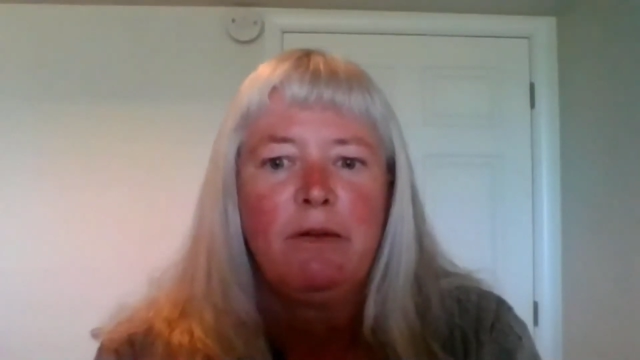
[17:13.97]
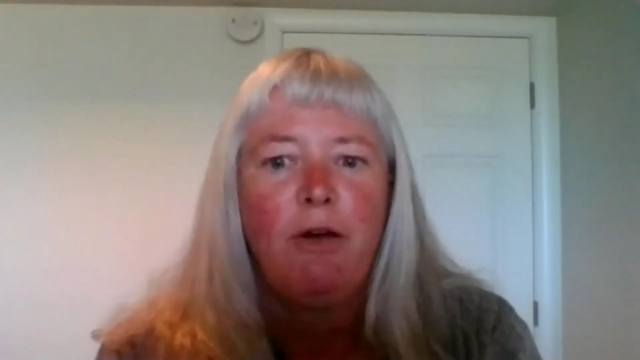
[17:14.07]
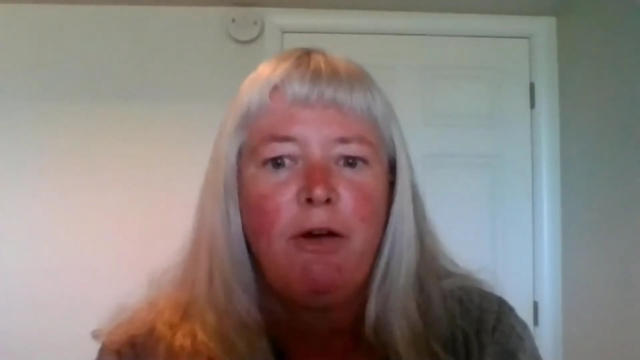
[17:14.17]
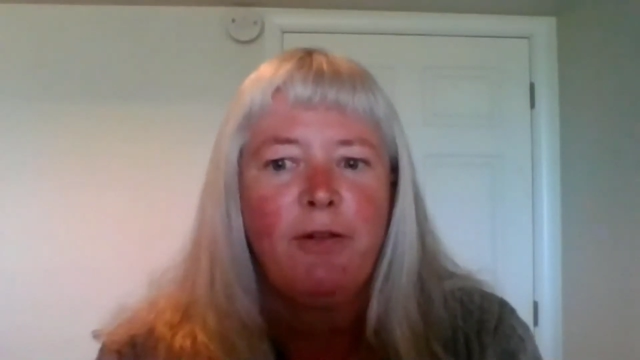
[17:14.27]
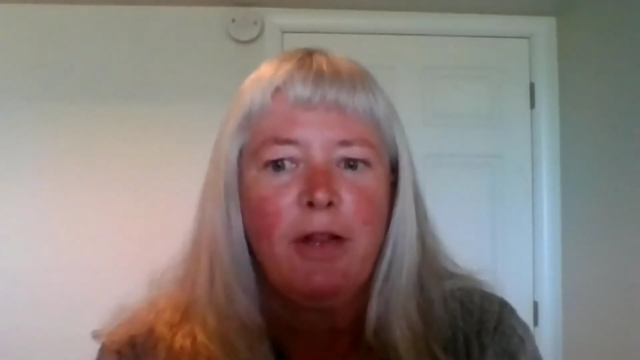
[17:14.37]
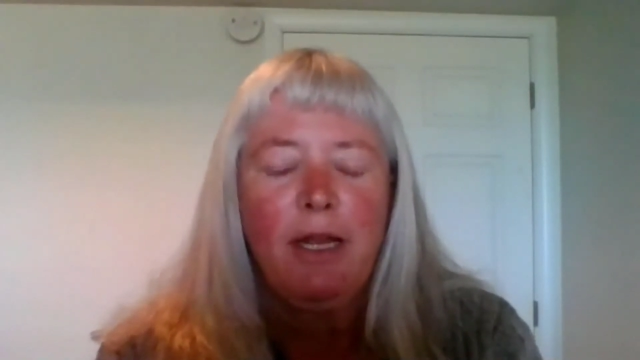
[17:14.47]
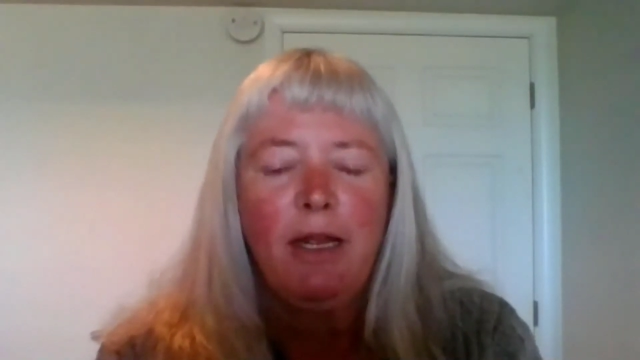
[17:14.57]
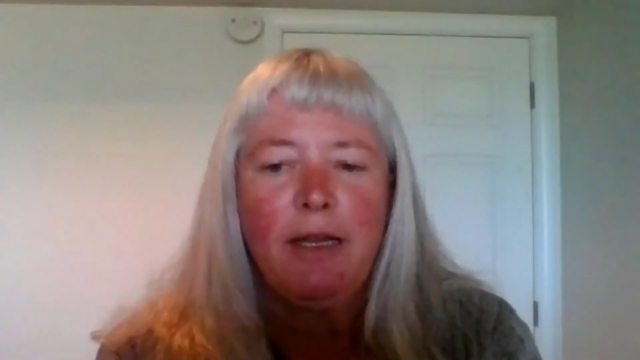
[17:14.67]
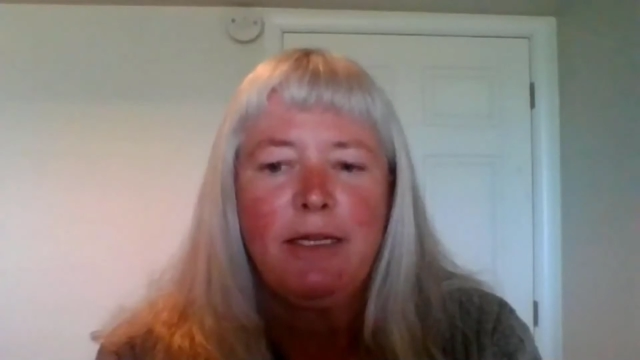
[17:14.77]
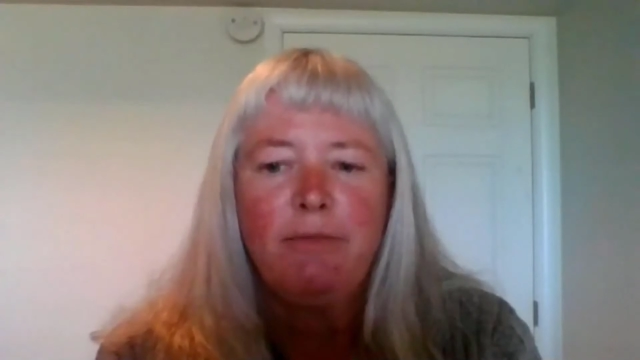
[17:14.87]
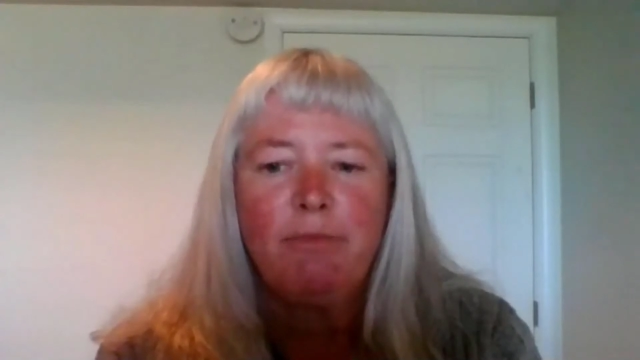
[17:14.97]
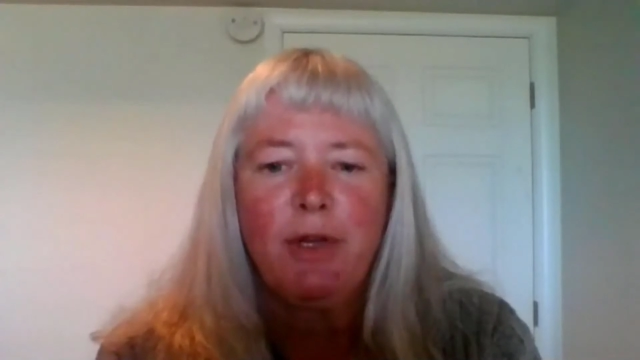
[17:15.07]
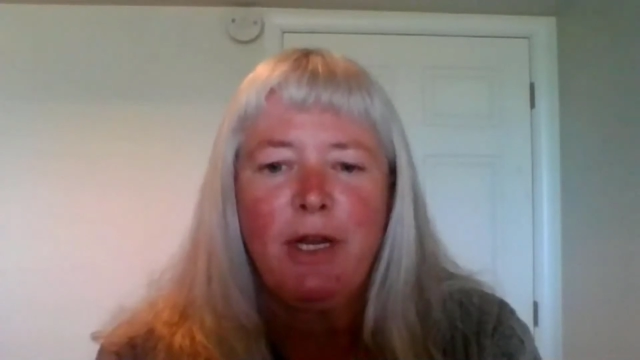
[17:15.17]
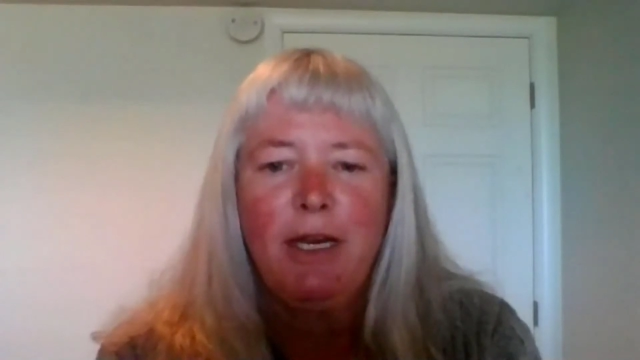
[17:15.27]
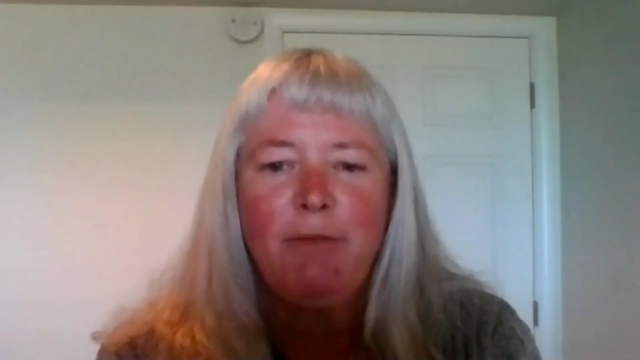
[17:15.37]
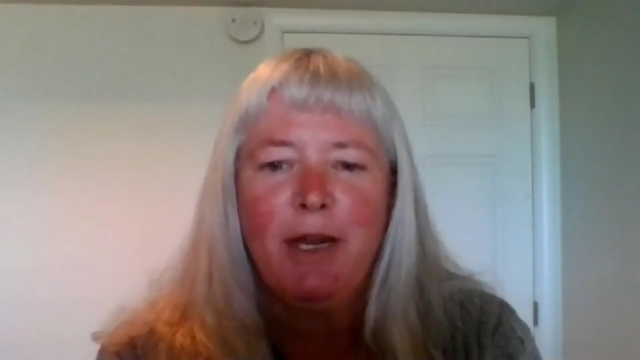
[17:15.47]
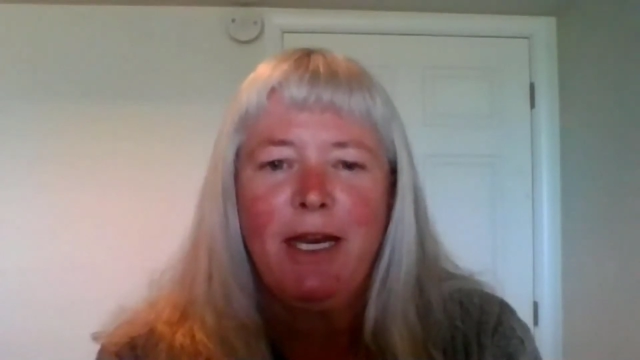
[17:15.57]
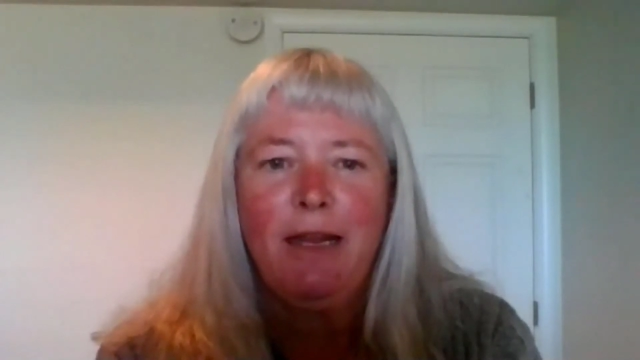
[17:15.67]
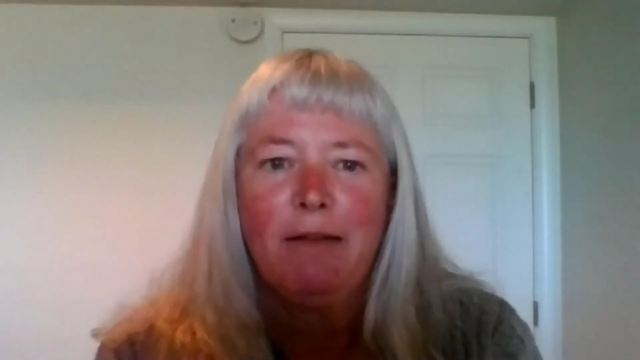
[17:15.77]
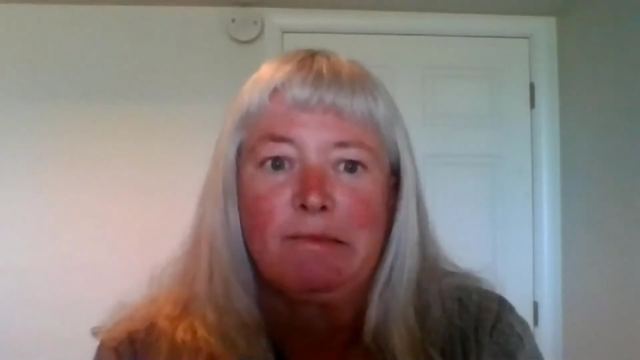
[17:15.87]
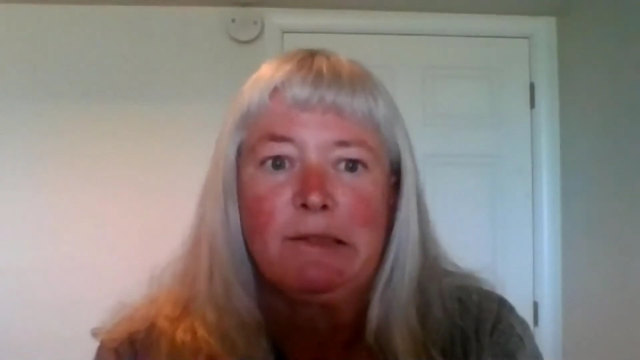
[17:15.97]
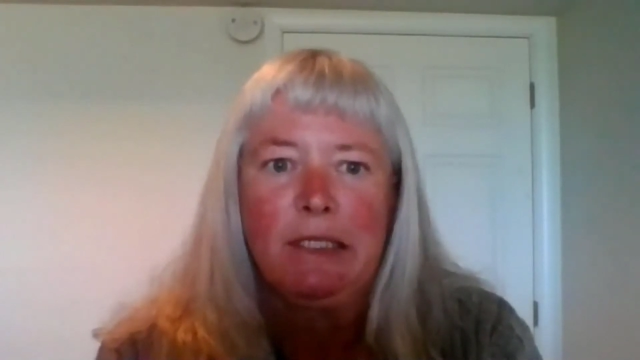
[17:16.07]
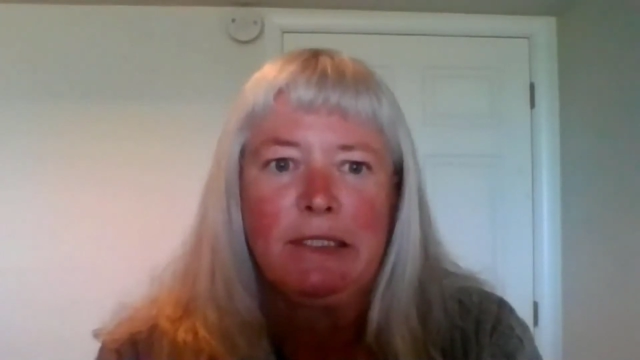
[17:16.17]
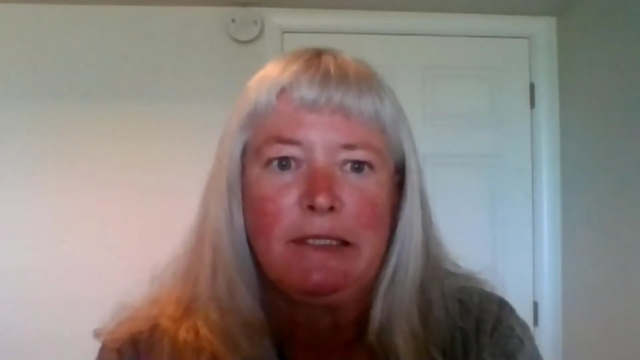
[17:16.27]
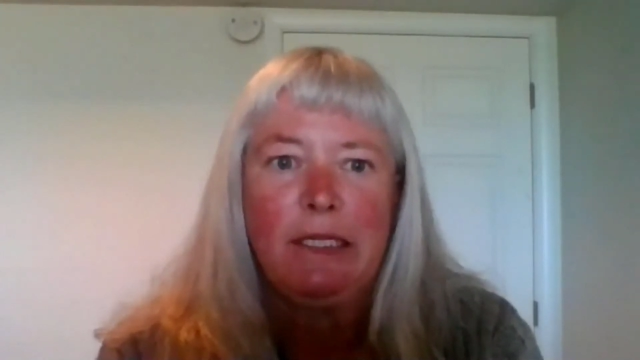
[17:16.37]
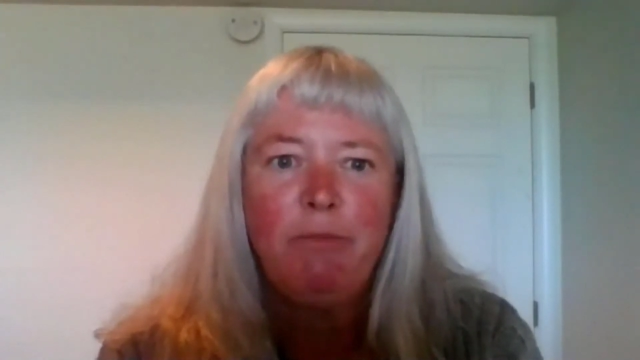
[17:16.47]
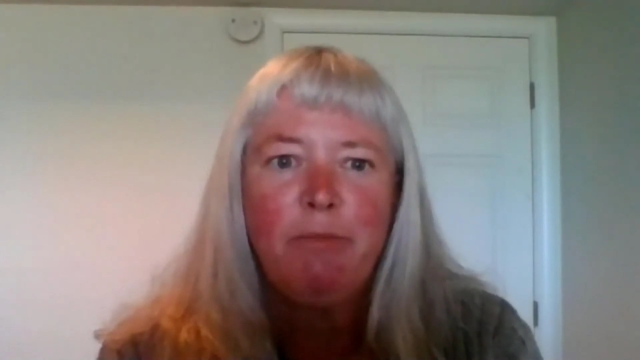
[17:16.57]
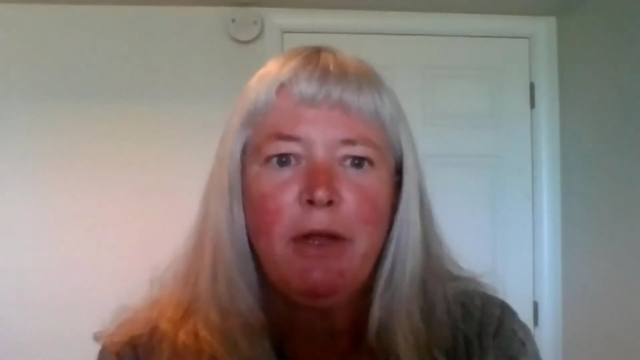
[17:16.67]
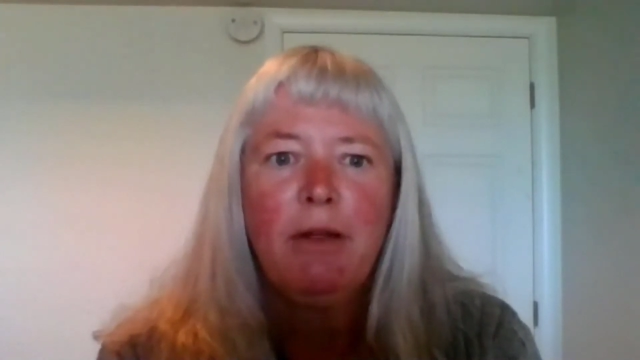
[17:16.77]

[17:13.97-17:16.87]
Hopefully it didn't put anybody to sleep.